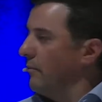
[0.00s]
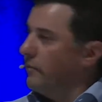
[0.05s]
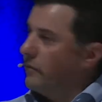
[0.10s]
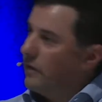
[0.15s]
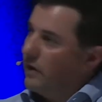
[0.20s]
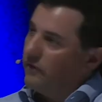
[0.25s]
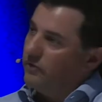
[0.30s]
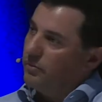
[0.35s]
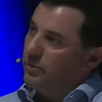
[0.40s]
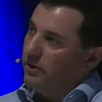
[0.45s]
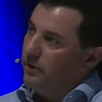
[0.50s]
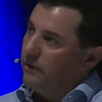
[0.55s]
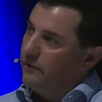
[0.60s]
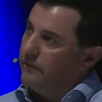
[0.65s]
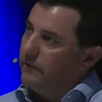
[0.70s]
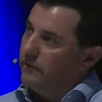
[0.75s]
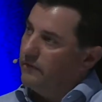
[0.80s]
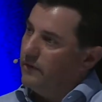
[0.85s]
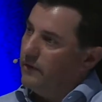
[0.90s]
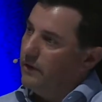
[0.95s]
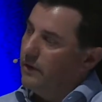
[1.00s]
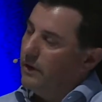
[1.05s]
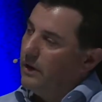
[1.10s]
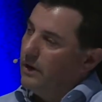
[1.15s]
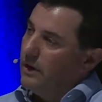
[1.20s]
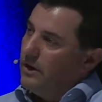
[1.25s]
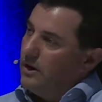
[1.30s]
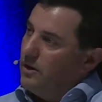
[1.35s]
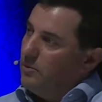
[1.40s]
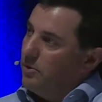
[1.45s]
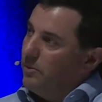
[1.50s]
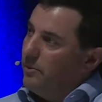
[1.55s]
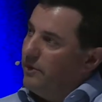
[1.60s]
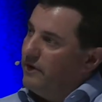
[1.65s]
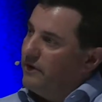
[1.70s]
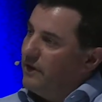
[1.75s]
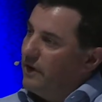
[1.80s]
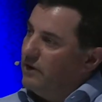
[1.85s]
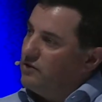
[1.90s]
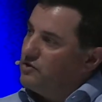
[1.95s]
experiences in
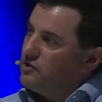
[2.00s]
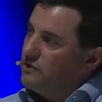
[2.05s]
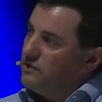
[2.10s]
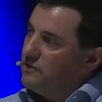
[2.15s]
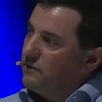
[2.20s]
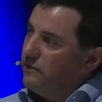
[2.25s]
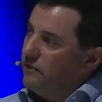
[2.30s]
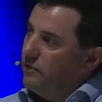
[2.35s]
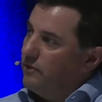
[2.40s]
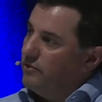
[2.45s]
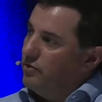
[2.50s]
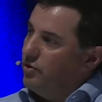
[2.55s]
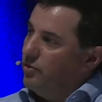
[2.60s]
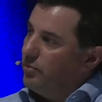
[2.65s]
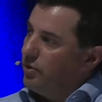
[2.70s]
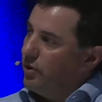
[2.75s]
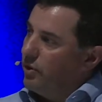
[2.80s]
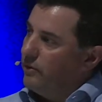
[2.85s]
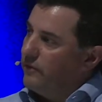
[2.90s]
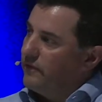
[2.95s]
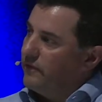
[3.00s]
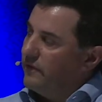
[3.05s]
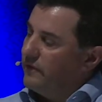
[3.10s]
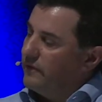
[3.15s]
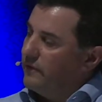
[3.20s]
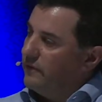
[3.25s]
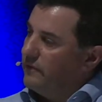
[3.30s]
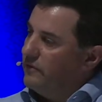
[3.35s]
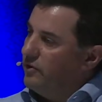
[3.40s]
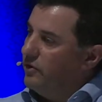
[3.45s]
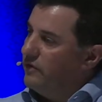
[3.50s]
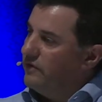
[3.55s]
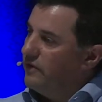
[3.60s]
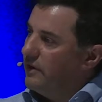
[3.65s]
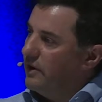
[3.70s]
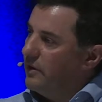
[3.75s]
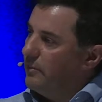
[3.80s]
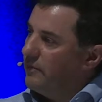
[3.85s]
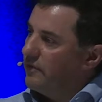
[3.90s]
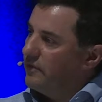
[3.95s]
implementations of new processes, new
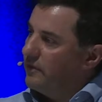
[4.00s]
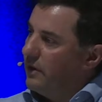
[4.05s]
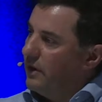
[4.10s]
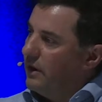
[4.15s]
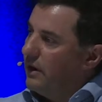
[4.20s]
teams.